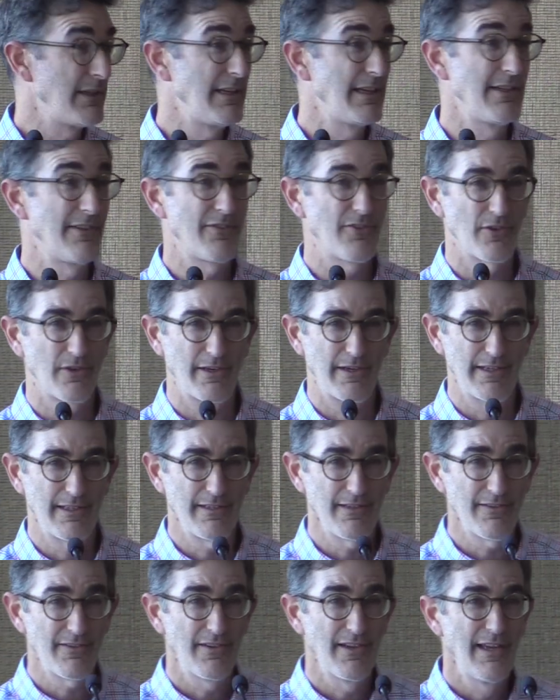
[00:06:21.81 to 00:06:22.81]

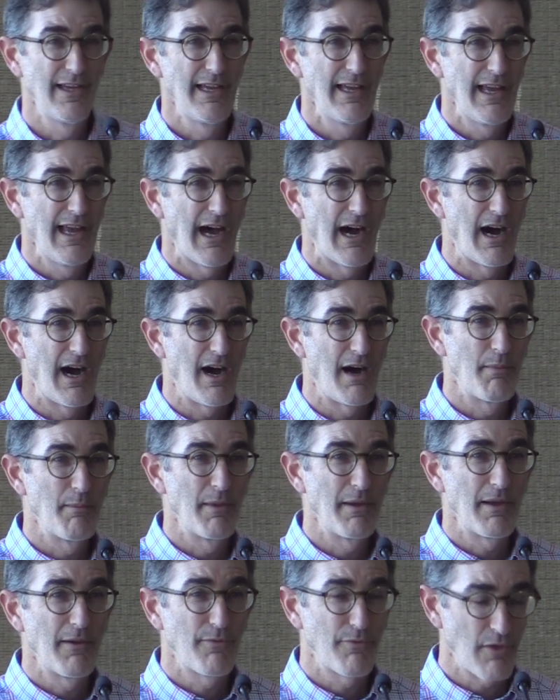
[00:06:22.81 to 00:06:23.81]
historians
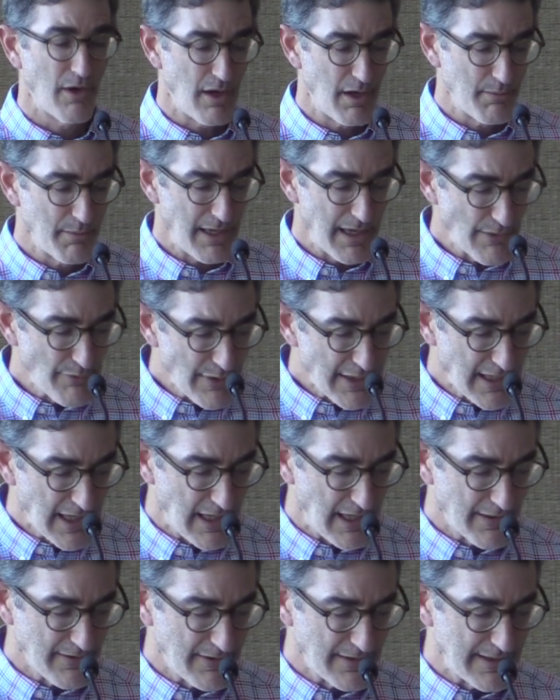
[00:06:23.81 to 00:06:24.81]
from every
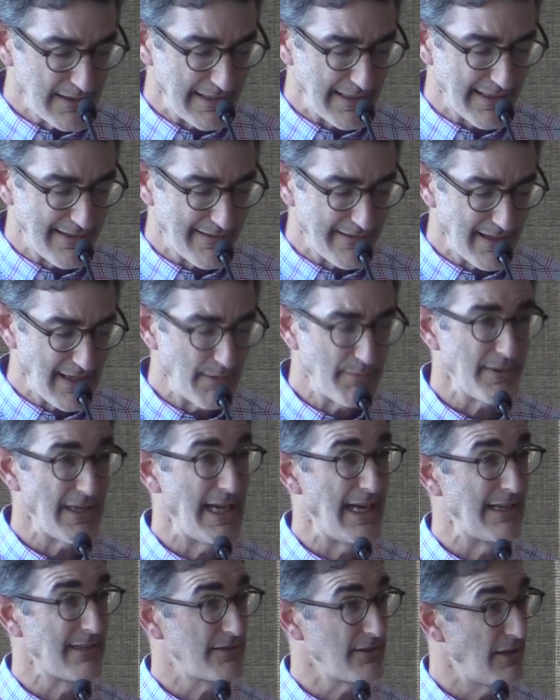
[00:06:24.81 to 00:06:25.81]
continent except
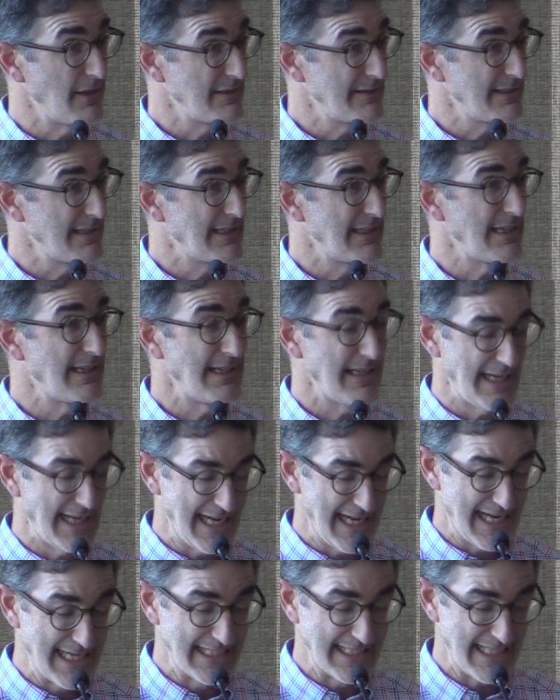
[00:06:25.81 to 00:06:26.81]
Antarctica and